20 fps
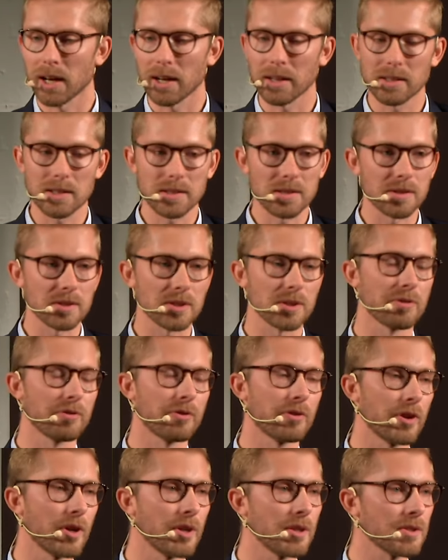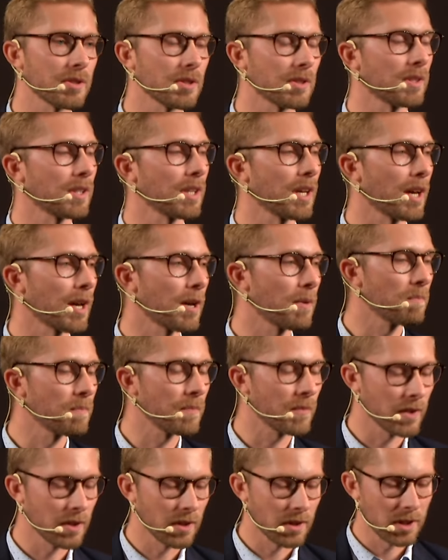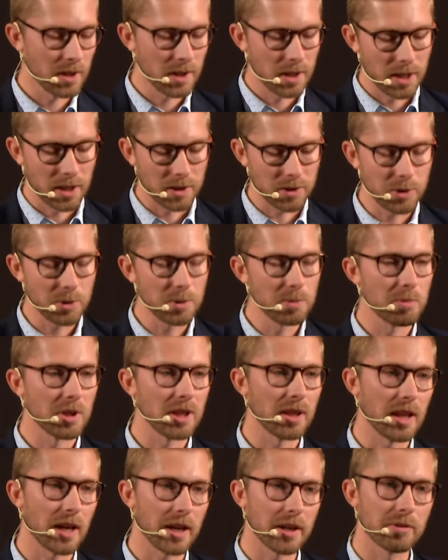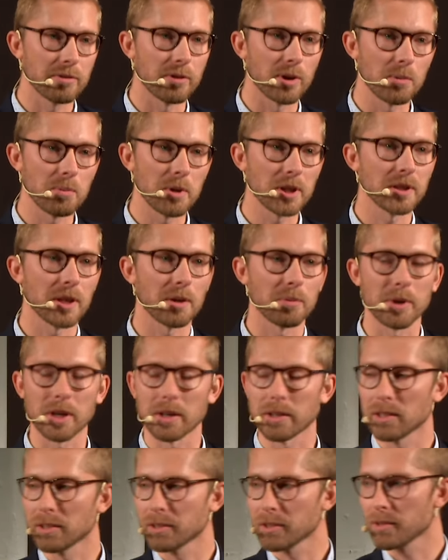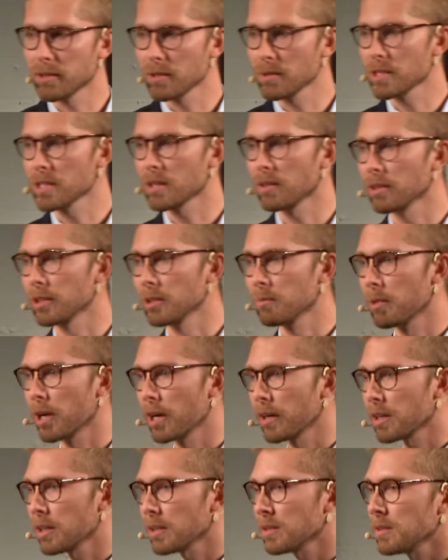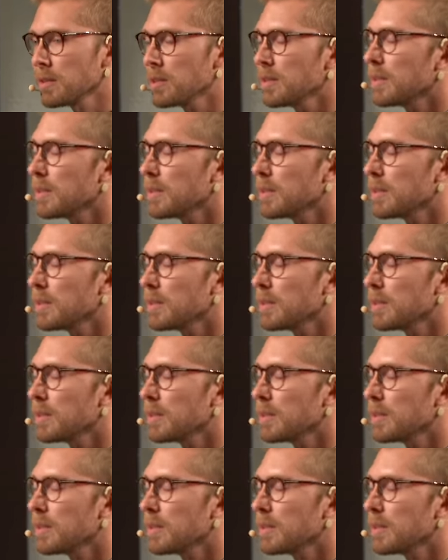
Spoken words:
This is the first human-like robot that we are introducing on the market,